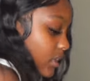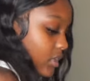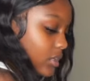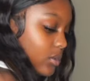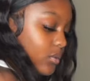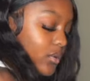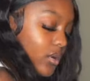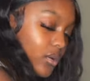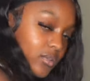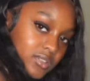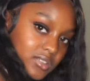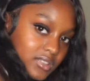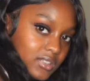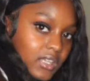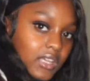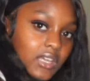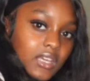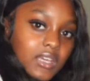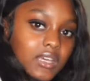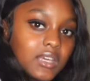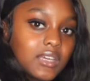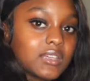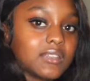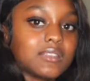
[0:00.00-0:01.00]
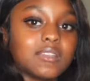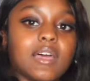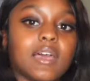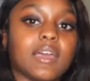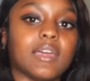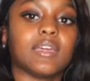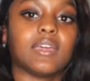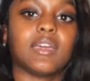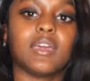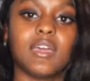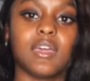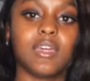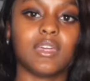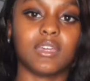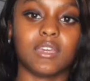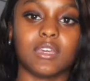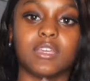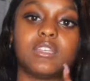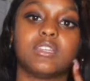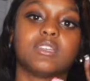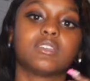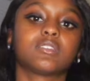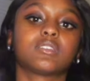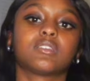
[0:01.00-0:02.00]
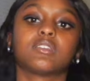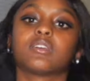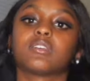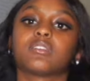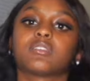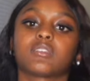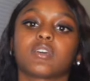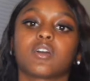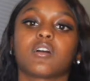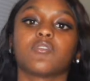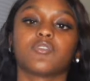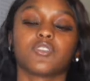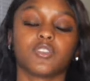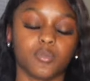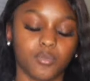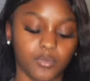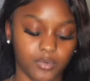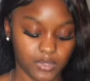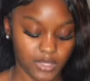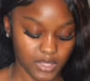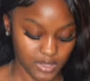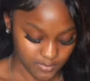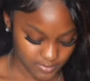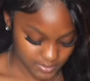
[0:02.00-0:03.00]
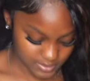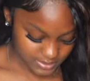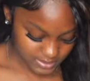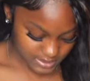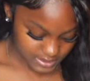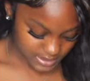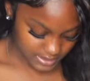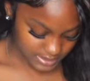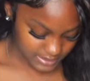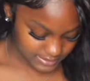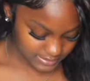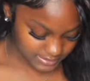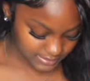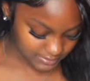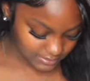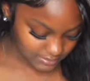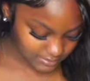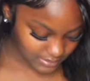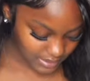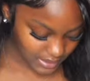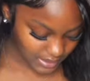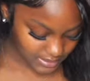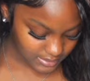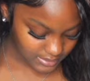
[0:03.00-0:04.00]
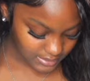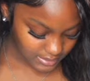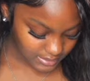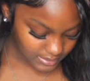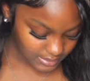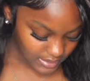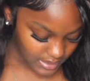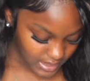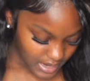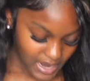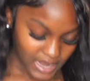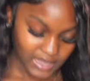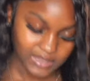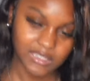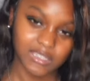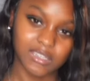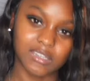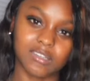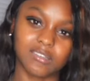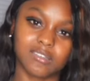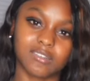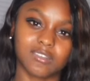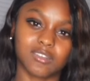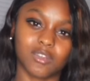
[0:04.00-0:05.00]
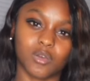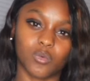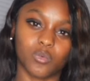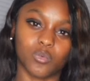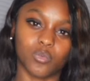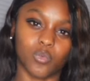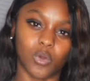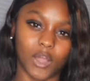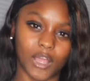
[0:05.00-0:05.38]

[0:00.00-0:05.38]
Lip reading: you won't see it. Like, it just looks comfortable and everything. And this is kind of, I think this is the